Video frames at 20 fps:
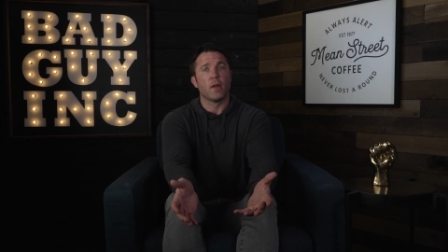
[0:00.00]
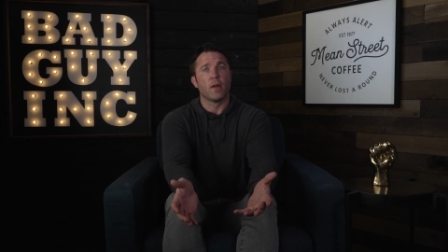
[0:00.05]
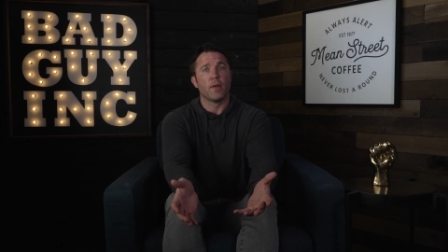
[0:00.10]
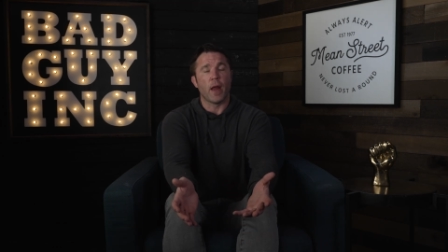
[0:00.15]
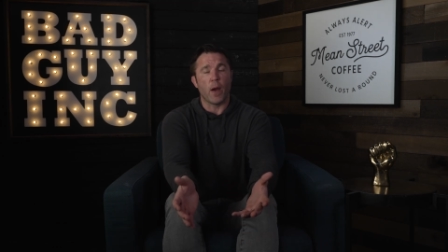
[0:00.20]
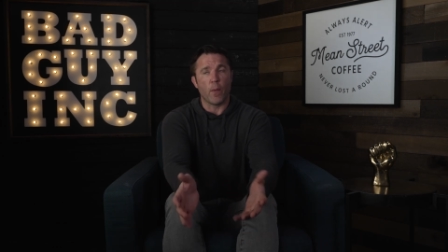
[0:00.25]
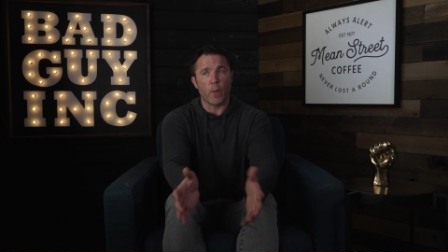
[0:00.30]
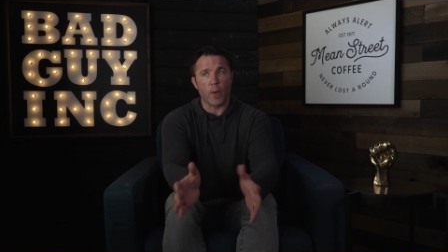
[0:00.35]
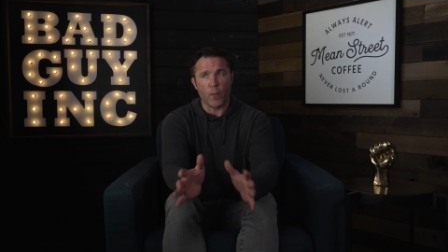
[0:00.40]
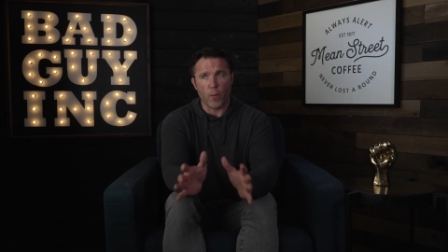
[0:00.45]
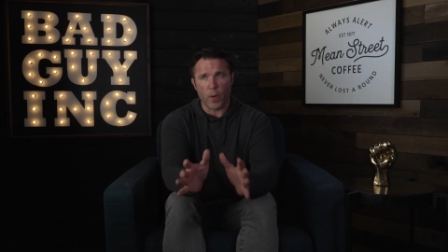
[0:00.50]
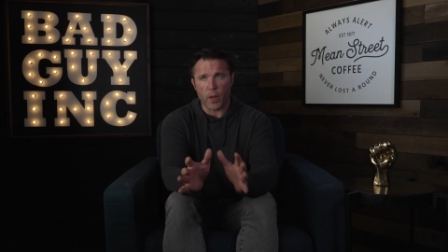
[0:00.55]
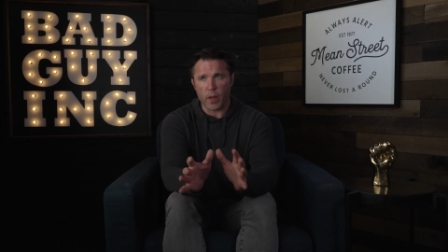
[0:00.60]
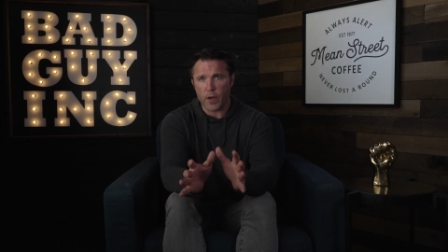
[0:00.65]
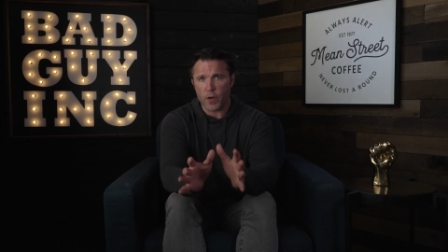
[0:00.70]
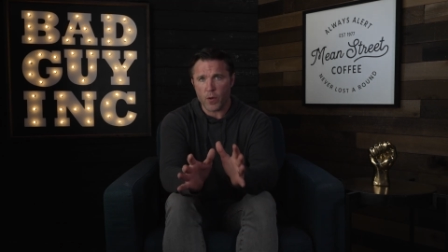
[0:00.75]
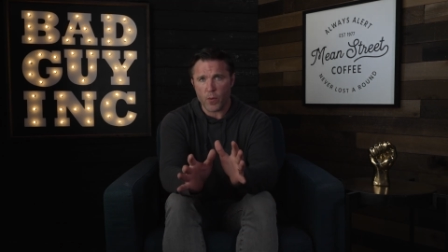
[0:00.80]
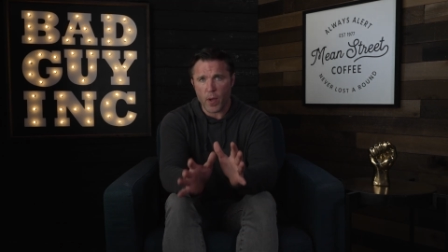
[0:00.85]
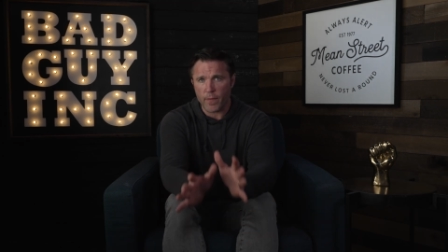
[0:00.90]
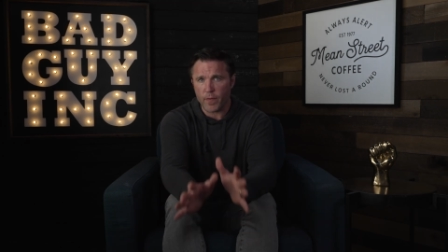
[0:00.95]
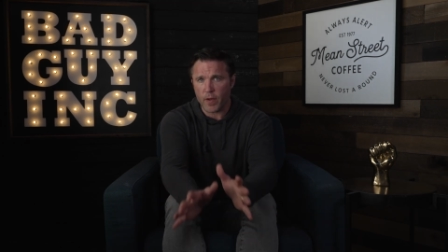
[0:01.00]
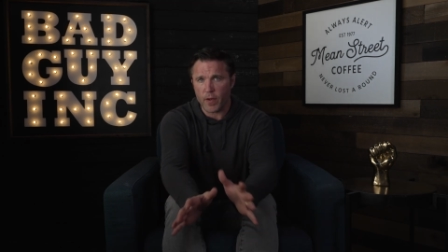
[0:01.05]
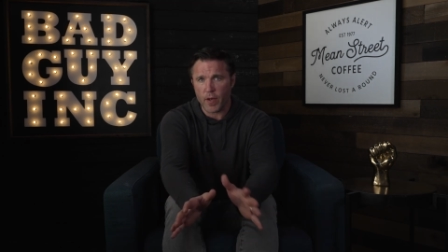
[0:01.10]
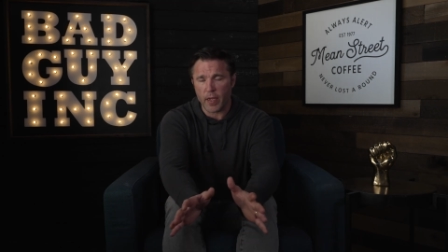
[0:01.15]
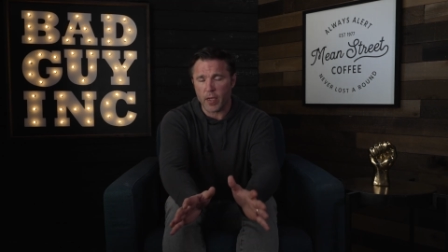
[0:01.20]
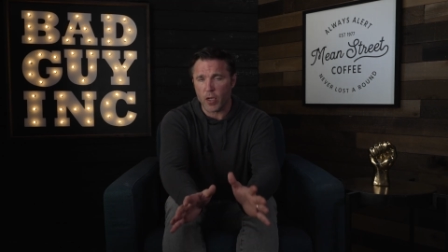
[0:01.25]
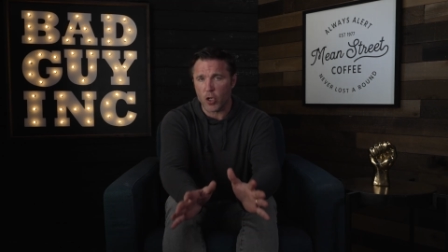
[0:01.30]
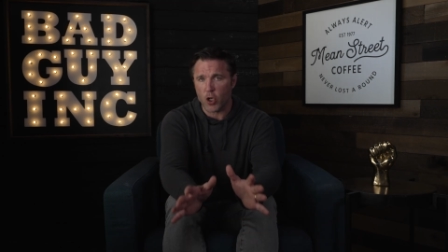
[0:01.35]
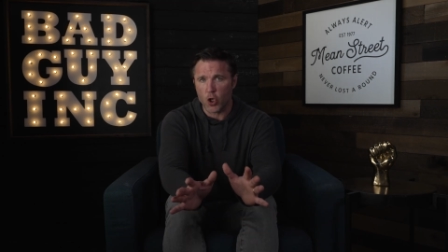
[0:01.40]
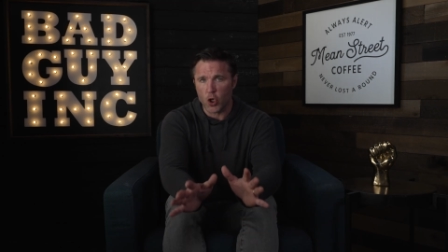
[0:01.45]
Now, we really do have to
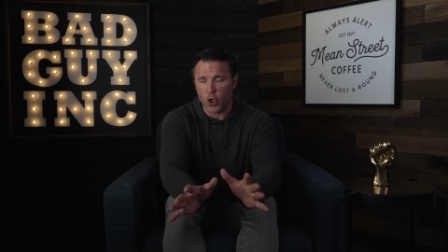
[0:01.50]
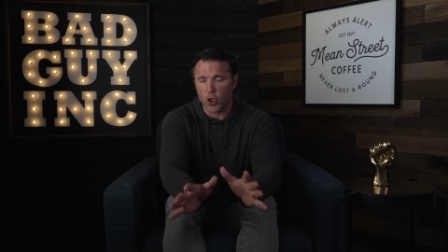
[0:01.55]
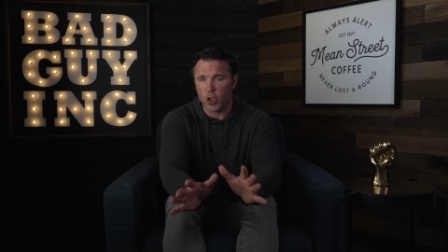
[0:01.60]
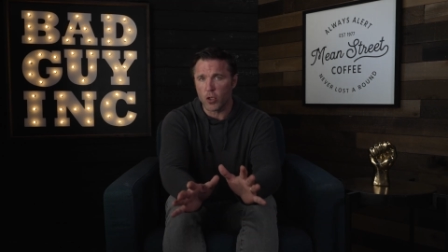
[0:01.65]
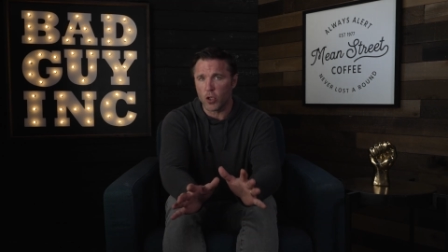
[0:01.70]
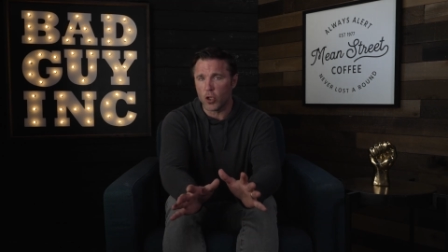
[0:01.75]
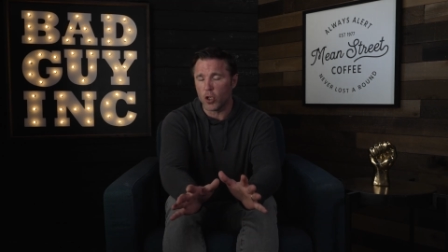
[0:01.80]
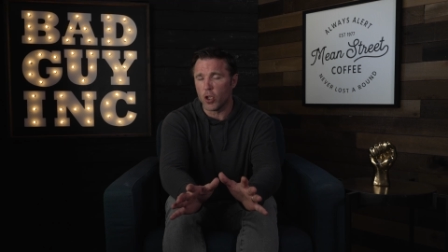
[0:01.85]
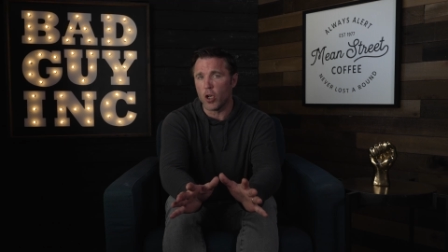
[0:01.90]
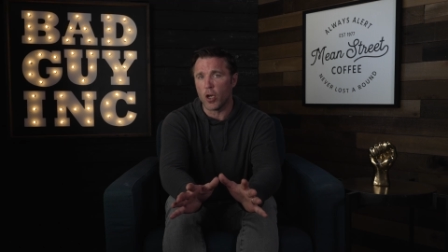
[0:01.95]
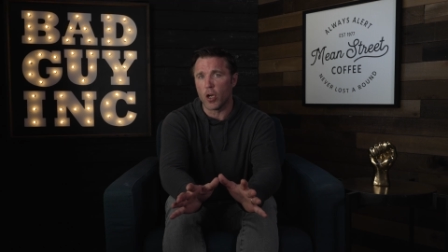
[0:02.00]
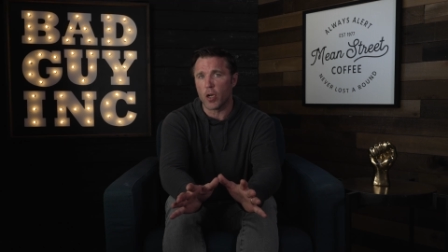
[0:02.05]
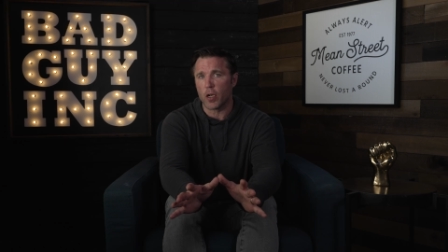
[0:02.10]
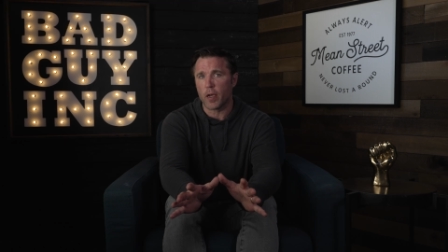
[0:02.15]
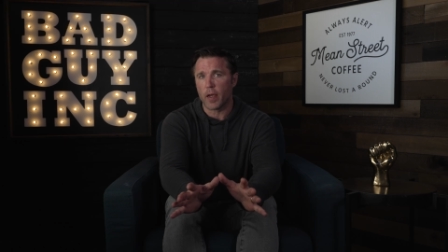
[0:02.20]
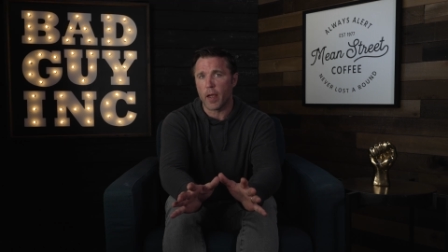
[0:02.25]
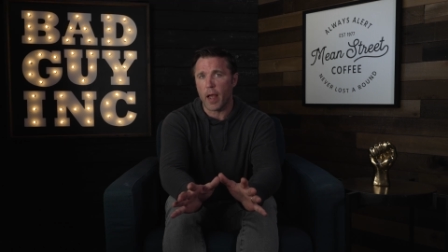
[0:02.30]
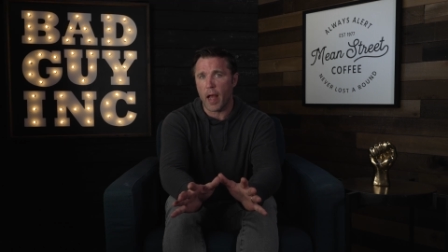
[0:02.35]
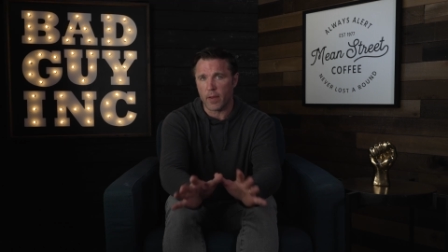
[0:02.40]
take a good look